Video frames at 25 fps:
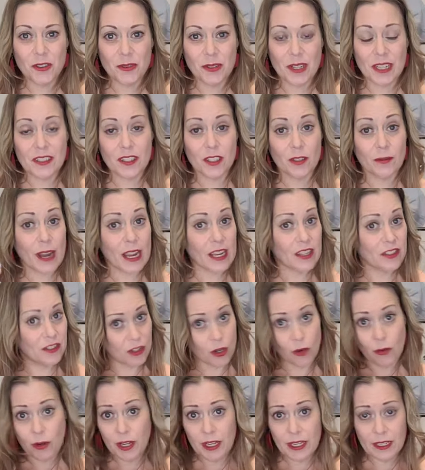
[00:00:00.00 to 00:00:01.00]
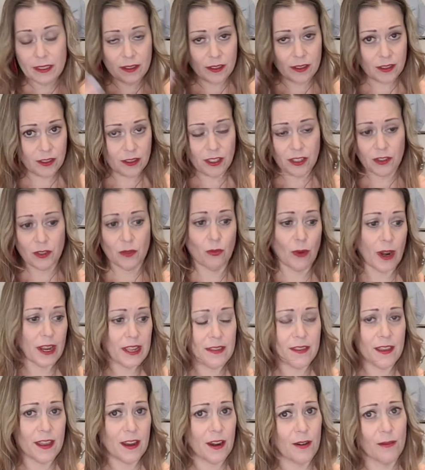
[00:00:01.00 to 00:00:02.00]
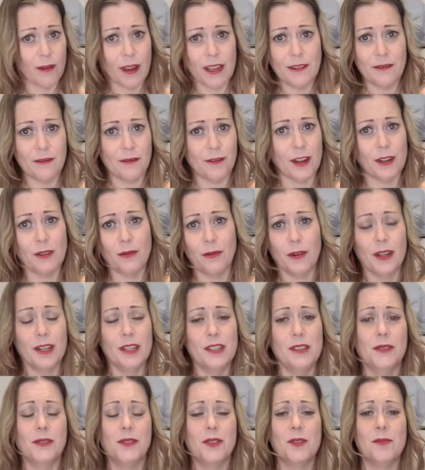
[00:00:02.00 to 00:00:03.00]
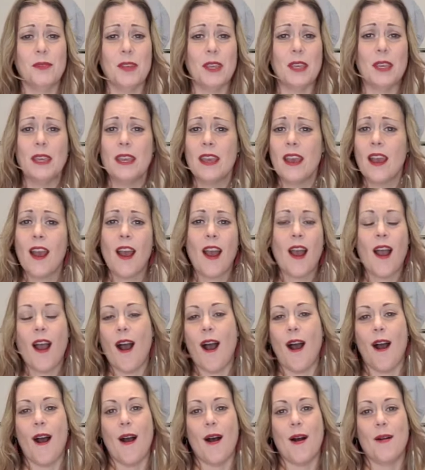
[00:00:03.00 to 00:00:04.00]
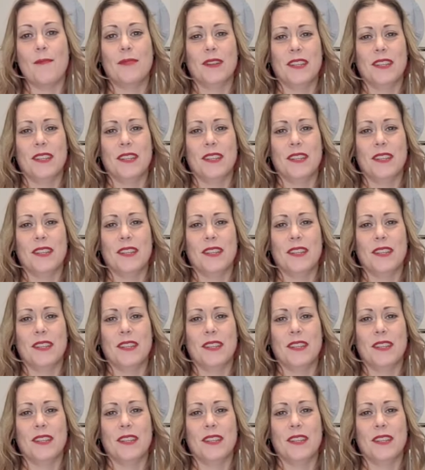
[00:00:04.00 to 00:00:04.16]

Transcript: to a nice little rack. Don't worry, it's just right there, right in front where it used to be. Um,